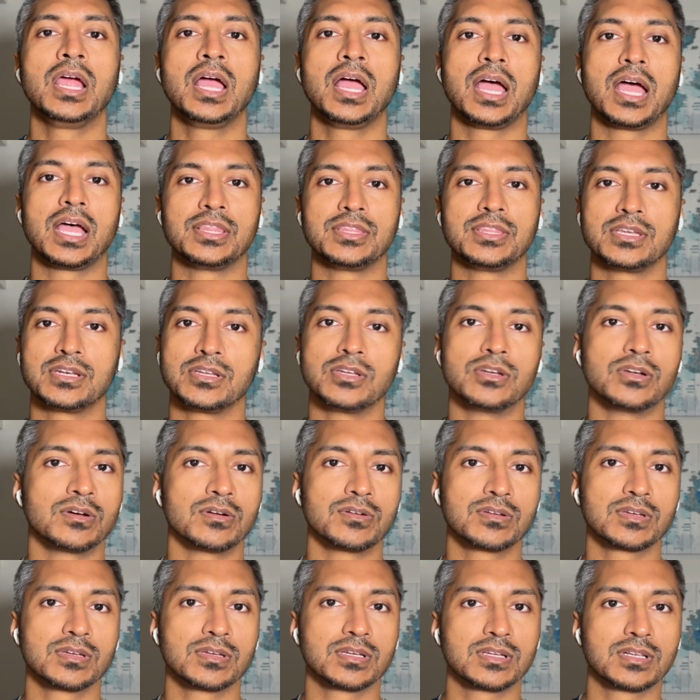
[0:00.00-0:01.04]
and then,
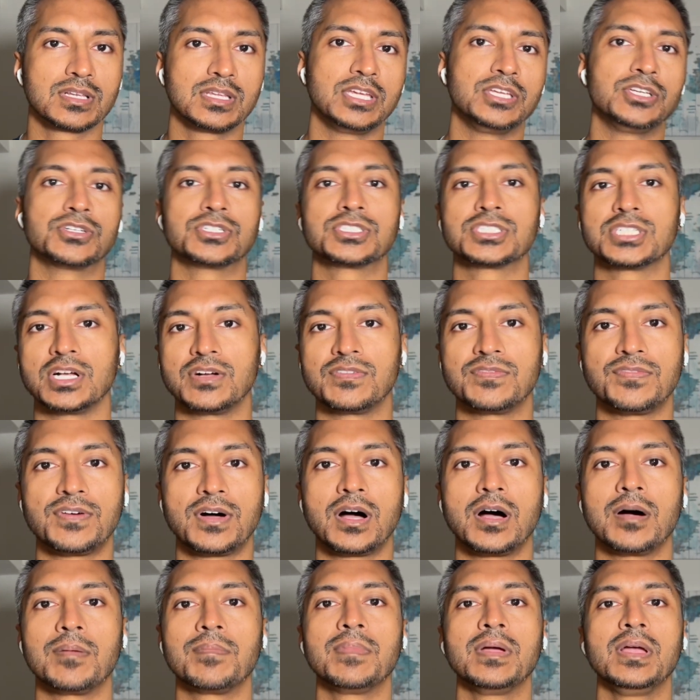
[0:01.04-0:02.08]
clean yourself
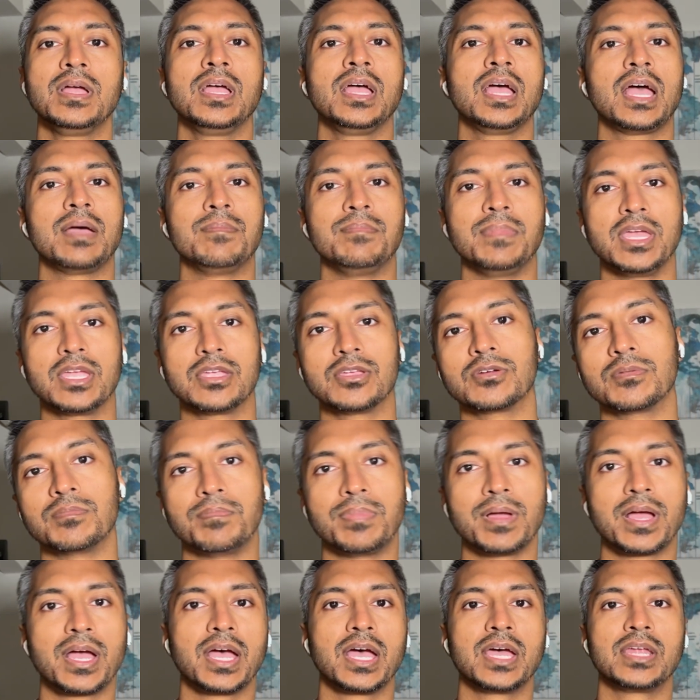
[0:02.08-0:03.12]
up and make your
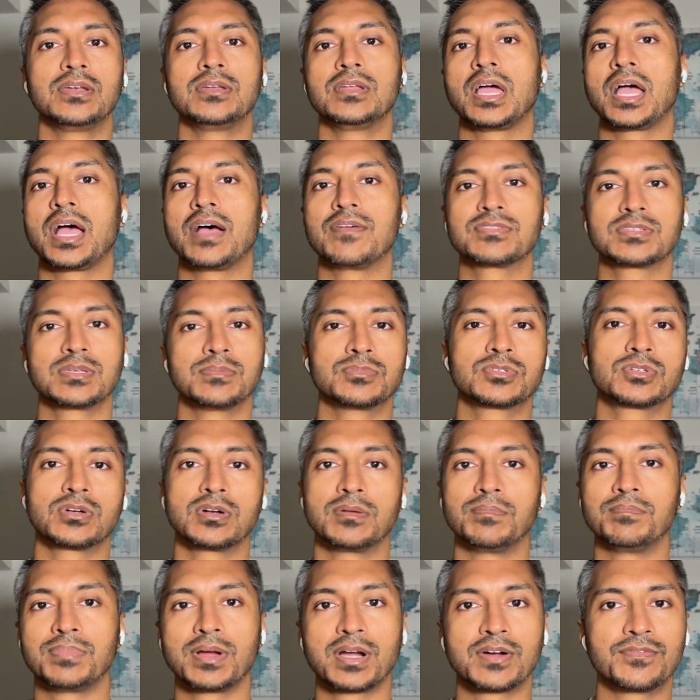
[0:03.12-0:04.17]
bed, have some sort
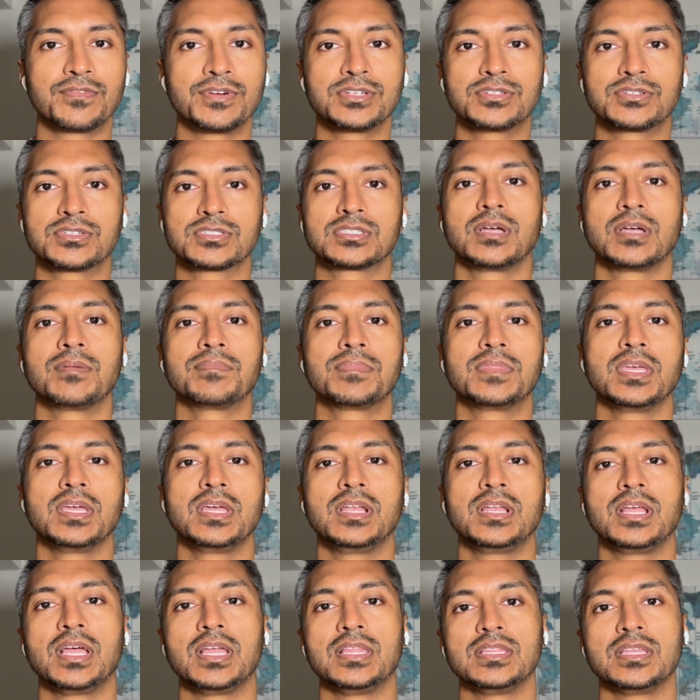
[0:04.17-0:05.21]
of beverage or something,
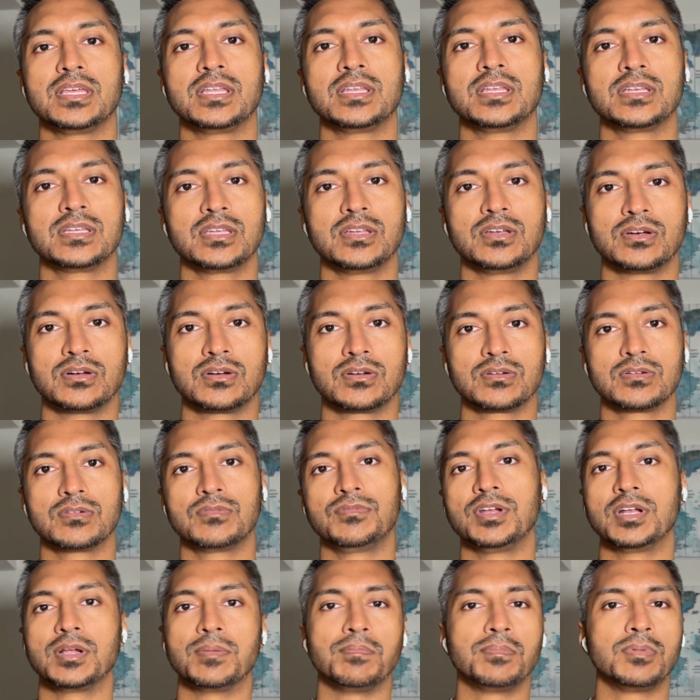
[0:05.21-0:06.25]
and then,
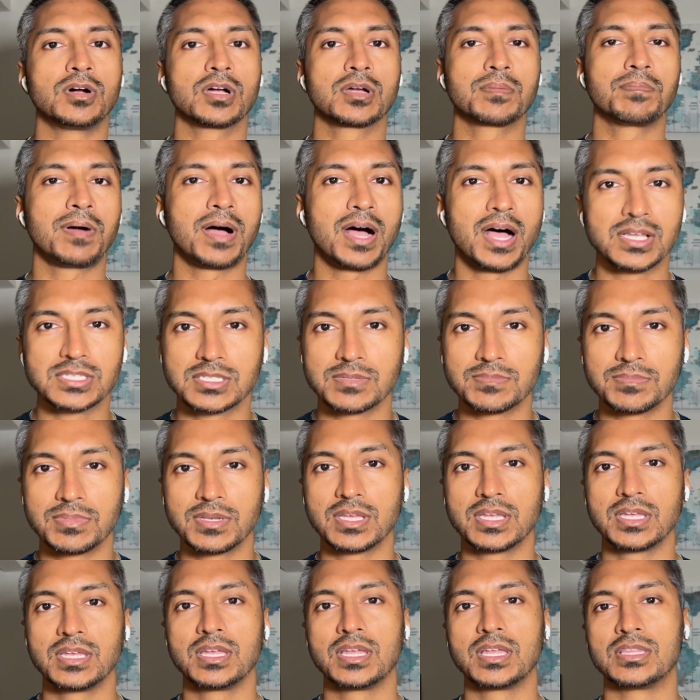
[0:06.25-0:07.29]
read a book
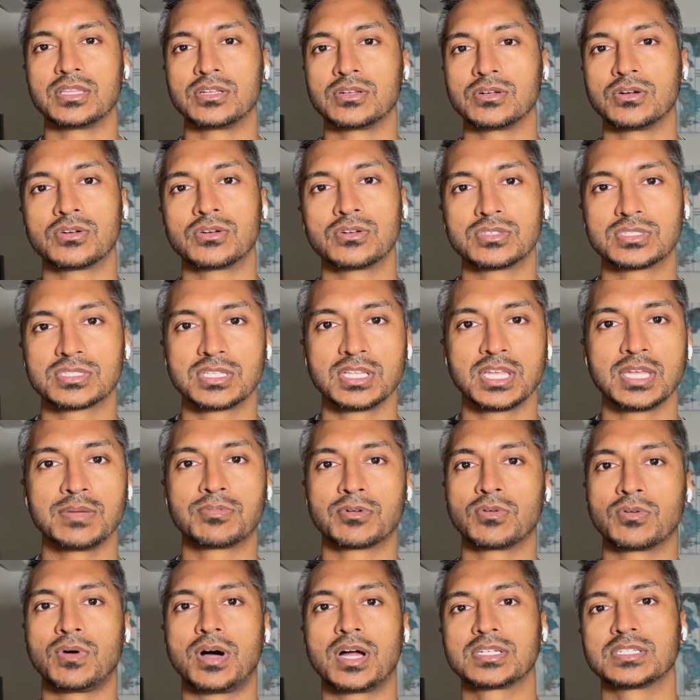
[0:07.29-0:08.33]
possibly, and then go to sleep, or
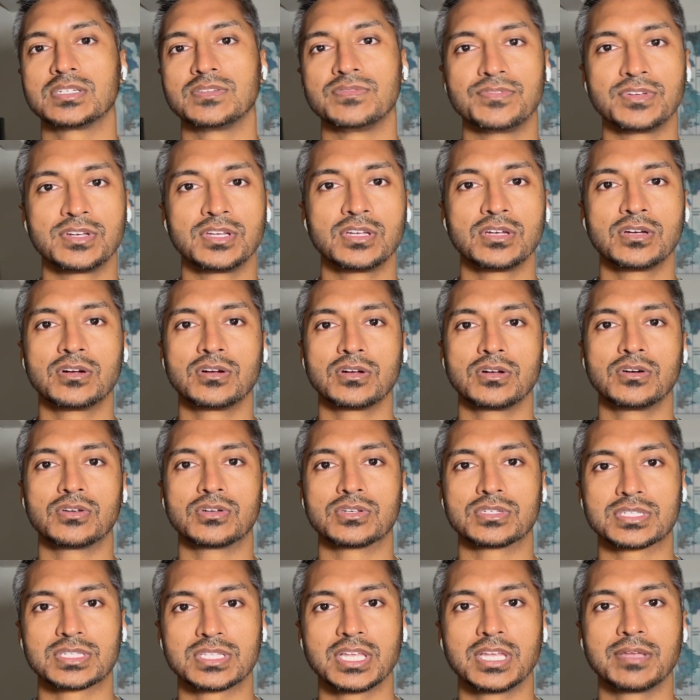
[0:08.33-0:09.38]
watch a video, go to
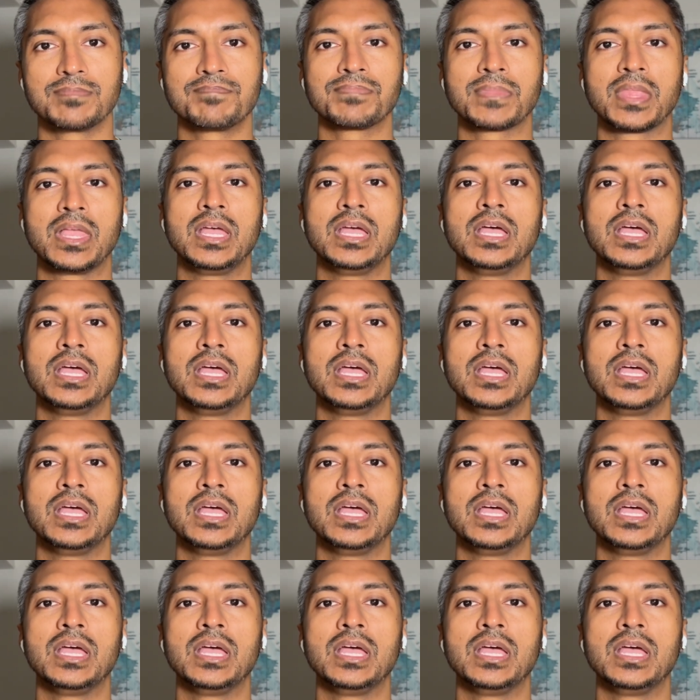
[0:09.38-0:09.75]
sleep.